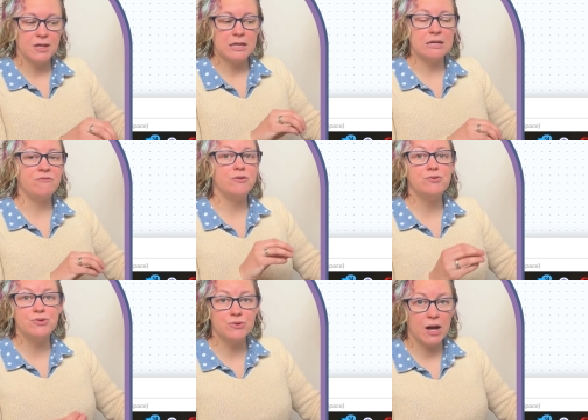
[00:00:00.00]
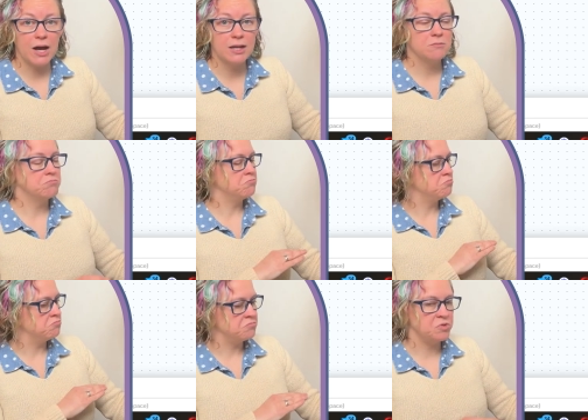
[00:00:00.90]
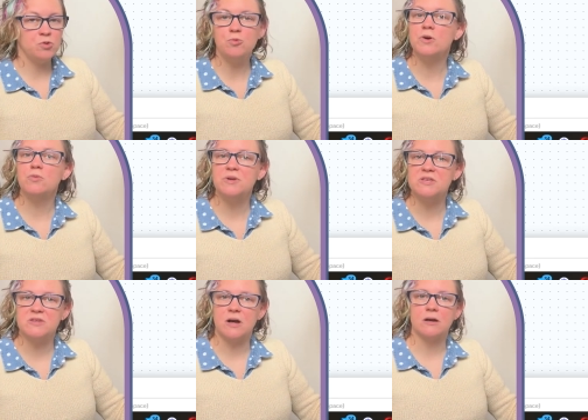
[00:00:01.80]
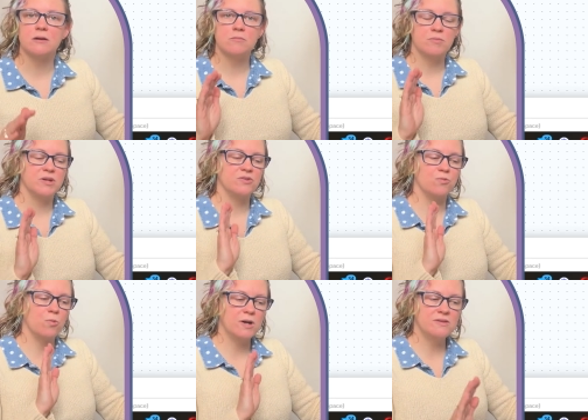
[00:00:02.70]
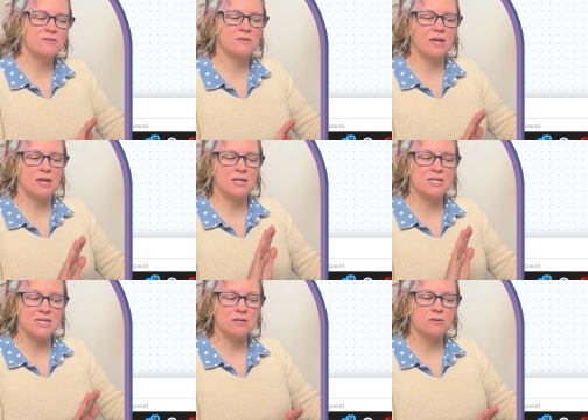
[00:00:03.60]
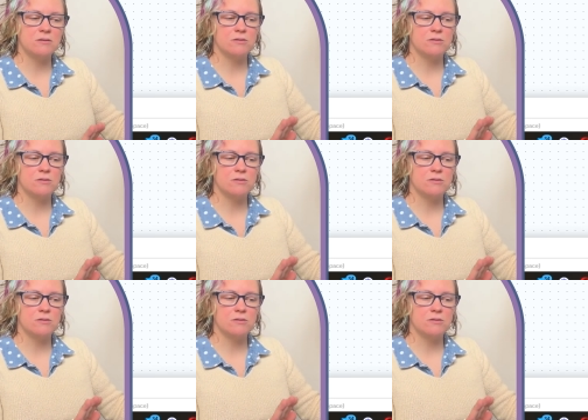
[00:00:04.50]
If you do not, you will be stuck, because once a deal